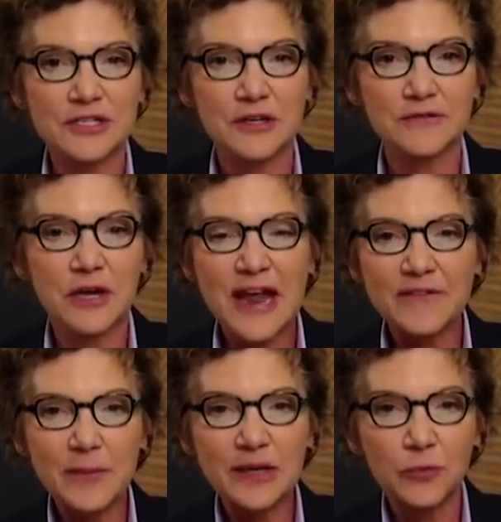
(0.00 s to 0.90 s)
of
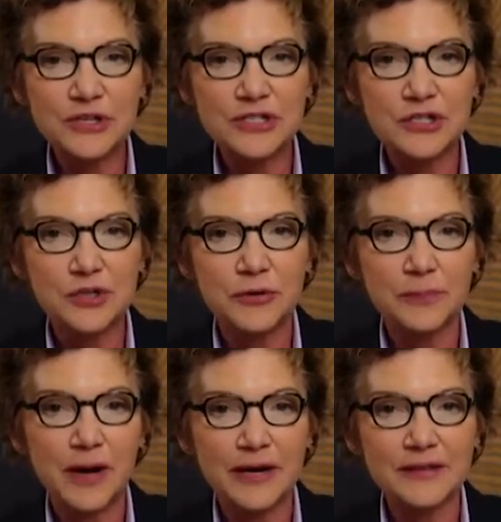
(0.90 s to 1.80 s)
everybody wants to do and
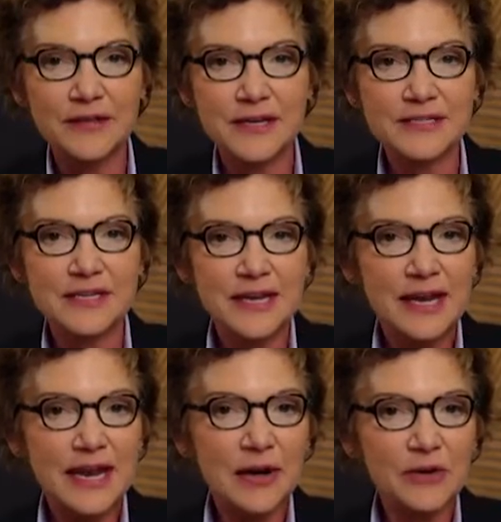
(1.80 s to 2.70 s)
buy things,
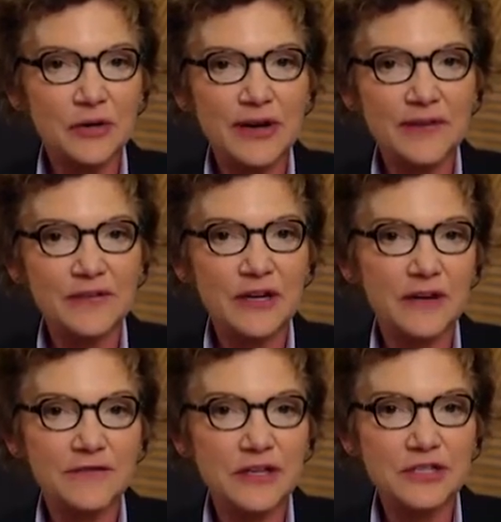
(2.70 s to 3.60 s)
and we don't have enough
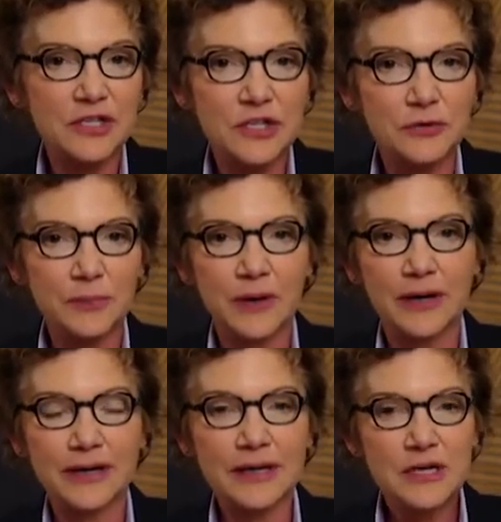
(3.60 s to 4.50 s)
things to do and
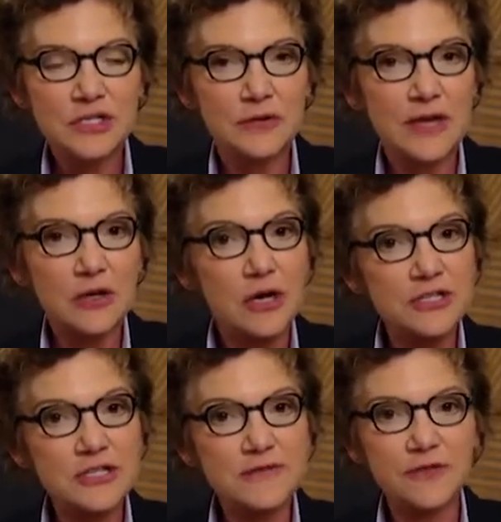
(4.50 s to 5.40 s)
buy. So that
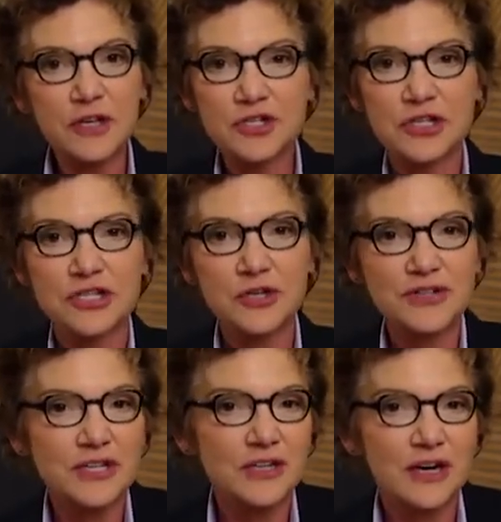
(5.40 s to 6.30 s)
causes inflation. So
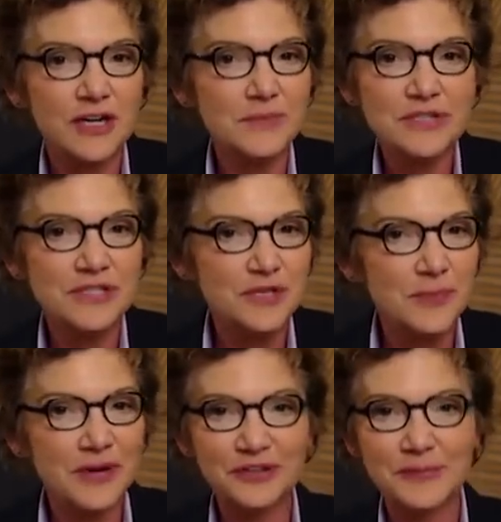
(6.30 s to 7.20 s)
as an economist, as a
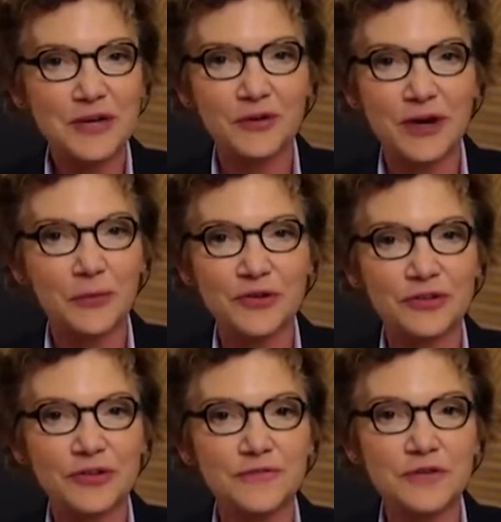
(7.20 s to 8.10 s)
policymaker, I
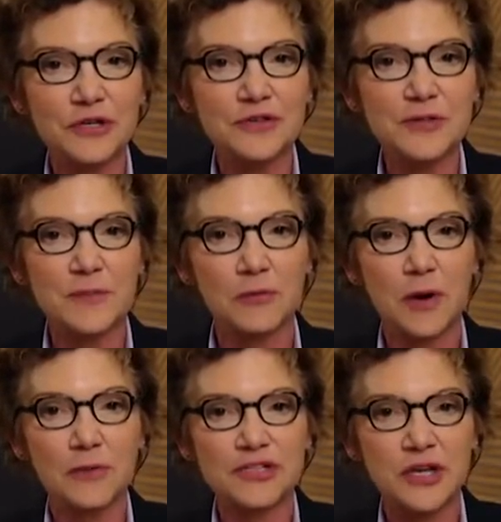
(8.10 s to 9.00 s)
wasn't confused about
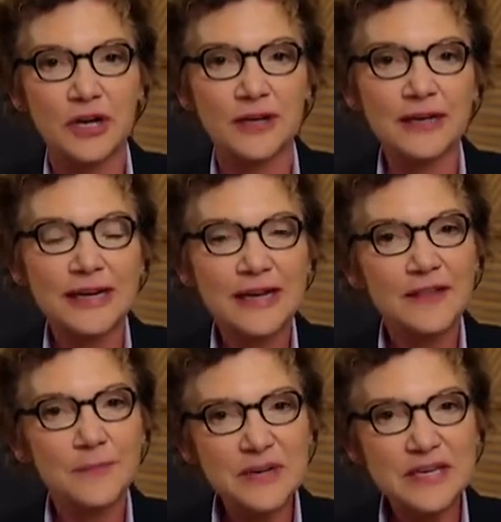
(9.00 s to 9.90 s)
what we saw.
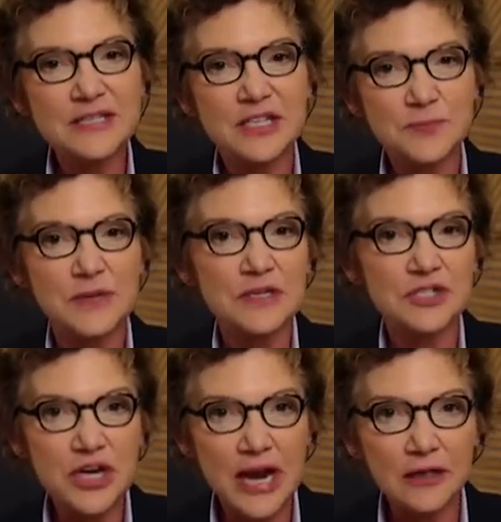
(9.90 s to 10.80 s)
The piece that's been
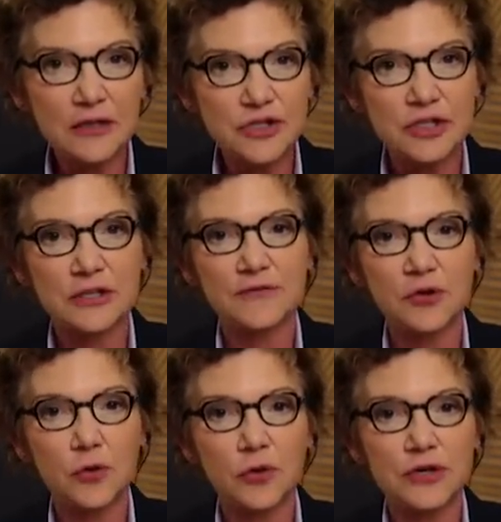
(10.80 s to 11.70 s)
challenging, of
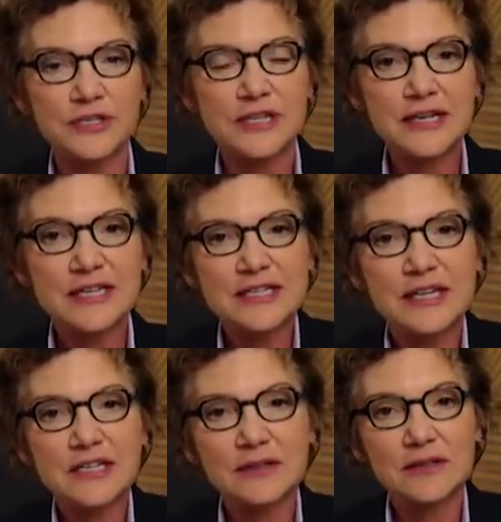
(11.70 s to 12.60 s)
course, is that
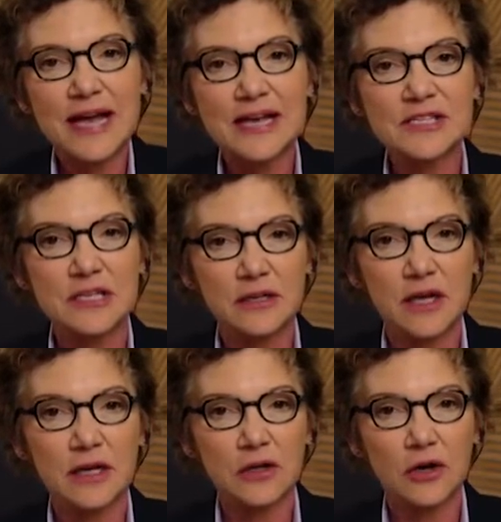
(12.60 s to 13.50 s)
it's lasted a
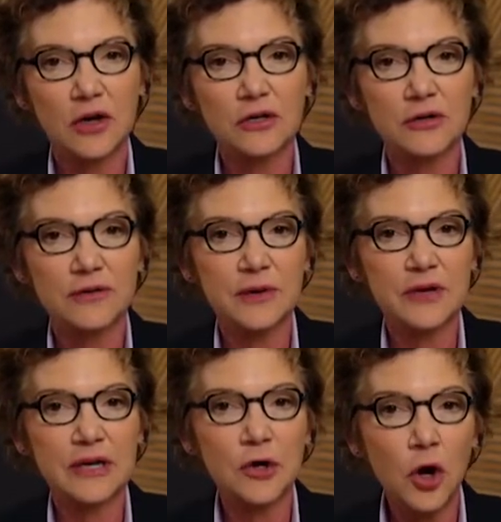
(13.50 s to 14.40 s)
lot longer than
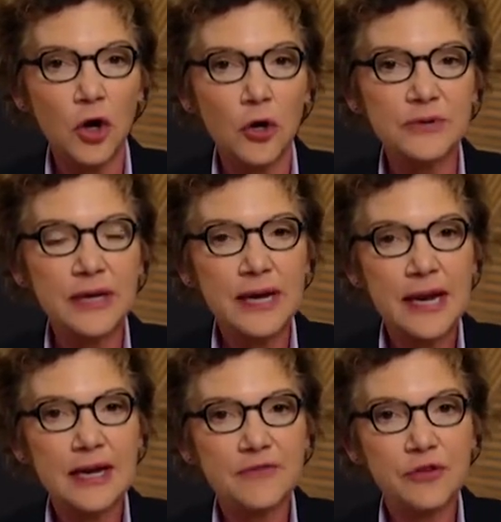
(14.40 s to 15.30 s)
we had hoped.
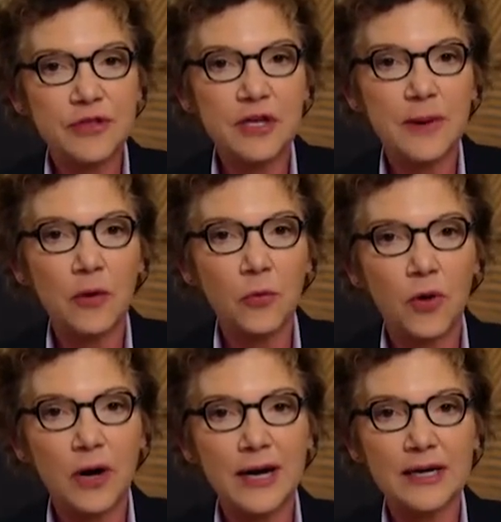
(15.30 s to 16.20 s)
And if you think about
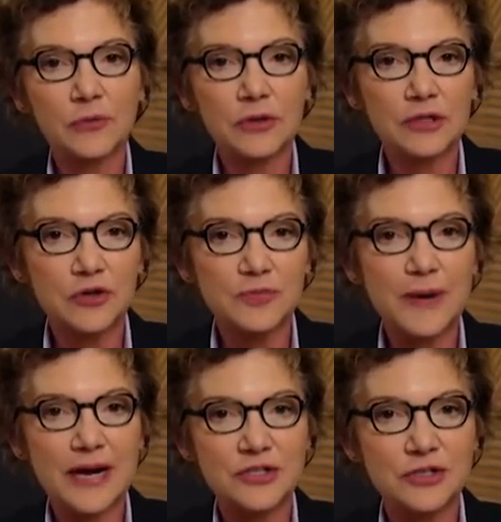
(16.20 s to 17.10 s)
why, it really goes
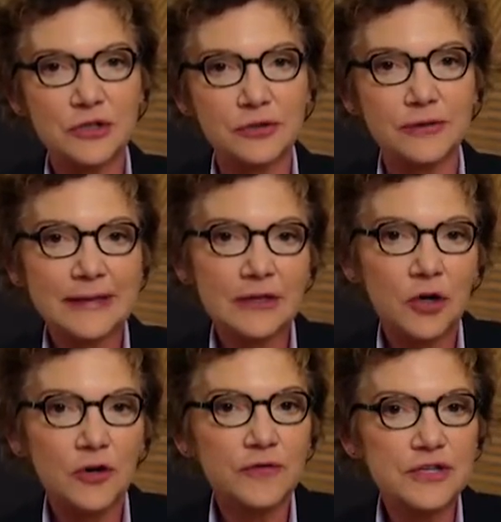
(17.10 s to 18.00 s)
back to
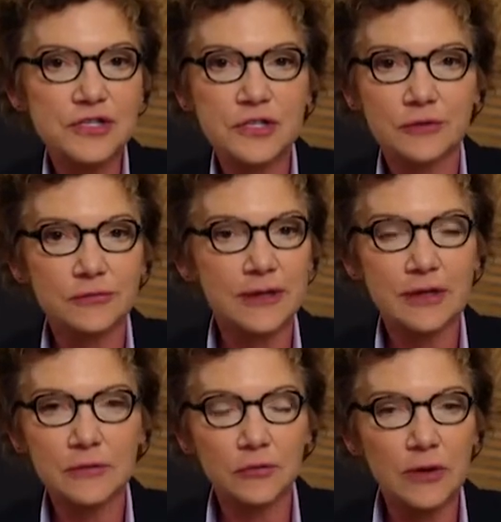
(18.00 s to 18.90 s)
COVID still
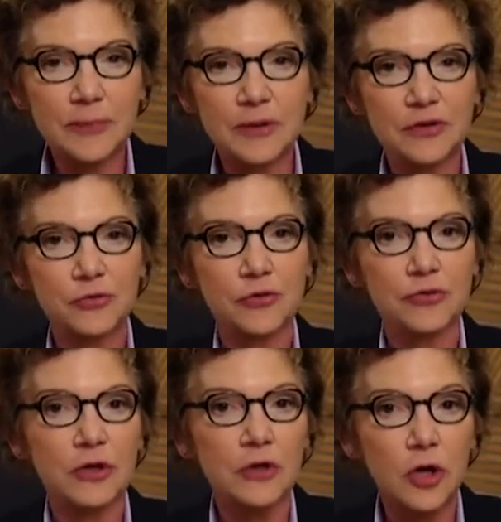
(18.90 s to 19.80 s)
running rampant through
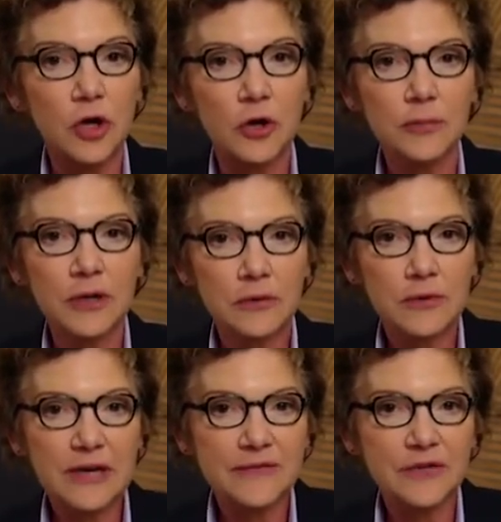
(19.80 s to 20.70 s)
the globe,
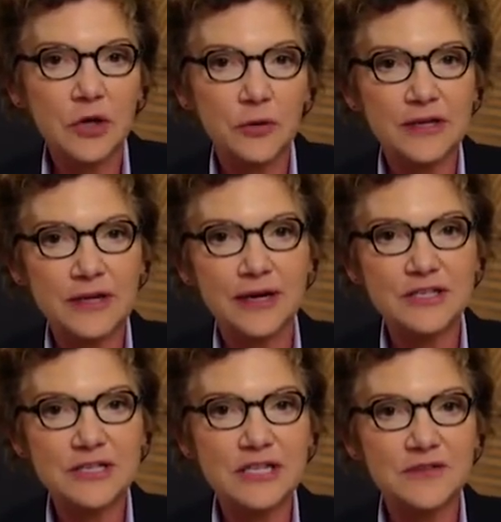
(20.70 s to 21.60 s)
even though in the United
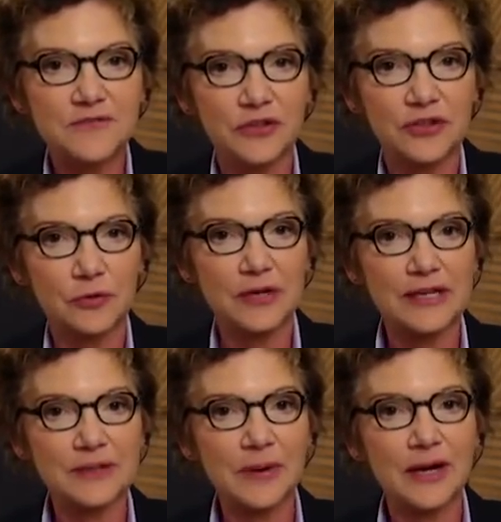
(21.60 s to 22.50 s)
States it feels like we're
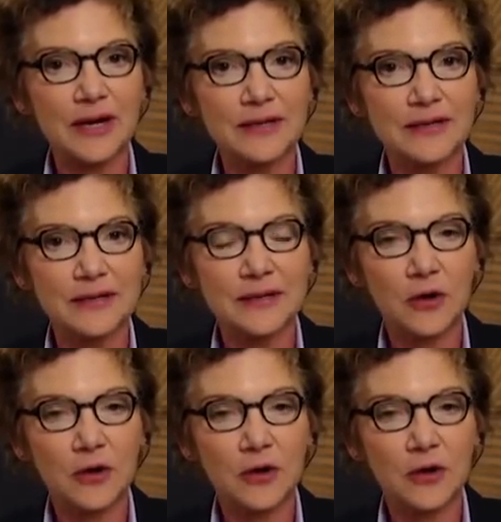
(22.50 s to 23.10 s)
getting behind it,